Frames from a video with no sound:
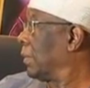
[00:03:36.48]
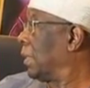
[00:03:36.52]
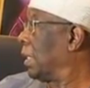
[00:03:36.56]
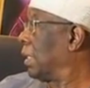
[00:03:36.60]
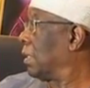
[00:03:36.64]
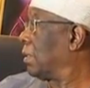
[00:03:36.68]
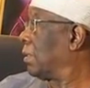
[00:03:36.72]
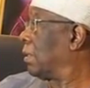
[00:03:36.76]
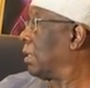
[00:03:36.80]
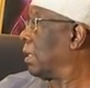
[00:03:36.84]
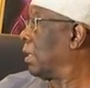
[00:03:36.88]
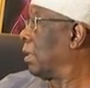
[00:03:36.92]

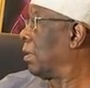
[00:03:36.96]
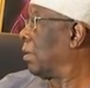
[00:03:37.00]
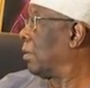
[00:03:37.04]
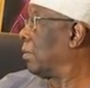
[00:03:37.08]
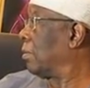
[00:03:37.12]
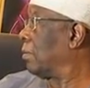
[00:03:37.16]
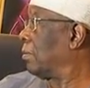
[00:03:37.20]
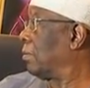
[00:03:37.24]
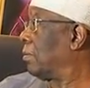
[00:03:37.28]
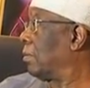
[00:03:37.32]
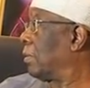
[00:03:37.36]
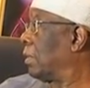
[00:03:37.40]
that's
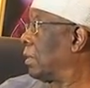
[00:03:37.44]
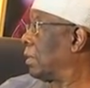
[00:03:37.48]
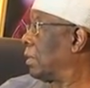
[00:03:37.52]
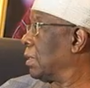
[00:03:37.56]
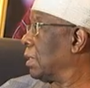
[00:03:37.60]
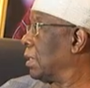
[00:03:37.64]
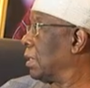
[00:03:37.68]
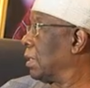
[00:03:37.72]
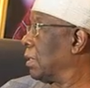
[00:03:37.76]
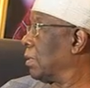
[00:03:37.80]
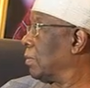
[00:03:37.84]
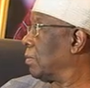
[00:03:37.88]
how,
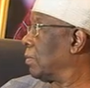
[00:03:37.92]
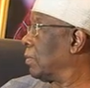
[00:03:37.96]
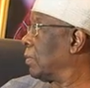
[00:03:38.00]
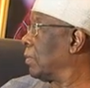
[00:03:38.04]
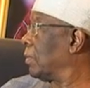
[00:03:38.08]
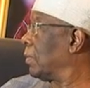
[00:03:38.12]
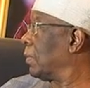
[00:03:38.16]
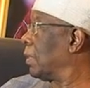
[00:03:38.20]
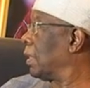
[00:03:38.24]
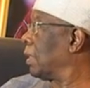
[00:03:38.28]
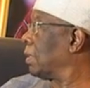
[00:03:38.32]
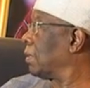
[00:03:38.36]
and
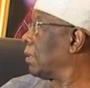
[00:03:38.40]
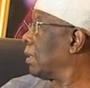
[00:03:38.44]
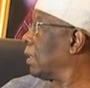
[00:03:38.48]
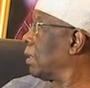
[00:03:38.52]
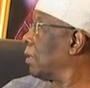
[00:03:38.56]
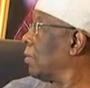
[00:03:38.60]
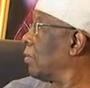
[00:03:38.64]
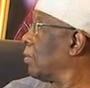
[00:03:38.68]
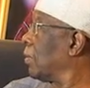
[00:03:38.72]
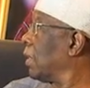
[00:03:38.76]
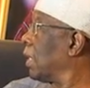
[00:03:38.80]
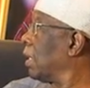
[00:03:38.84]
that's
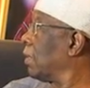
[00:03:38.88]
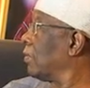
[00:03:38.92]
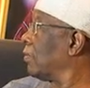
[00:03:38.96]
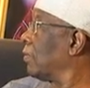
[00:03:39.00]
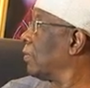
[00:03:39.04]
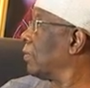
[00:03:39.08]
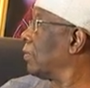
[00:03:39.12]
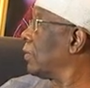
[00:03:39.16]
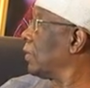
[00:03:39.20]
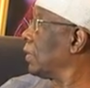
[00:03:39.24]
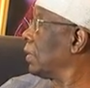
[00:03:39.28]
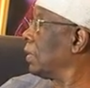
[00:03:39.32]
how we have
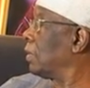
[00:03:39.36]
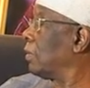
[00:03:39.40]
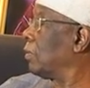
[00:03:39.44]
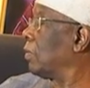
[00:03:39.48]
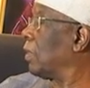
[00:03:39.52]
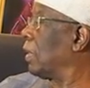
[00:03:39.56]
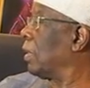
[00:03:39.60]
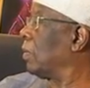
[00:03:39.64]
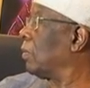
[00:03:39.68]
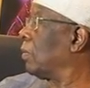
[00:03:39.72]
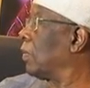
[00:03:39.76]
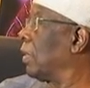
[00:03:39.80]
reached
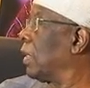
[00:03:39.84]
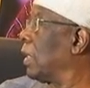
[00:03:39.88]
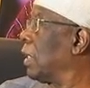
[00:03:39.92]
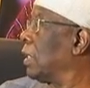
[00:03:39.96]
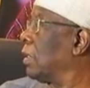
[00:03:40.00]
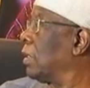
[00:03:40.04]
where we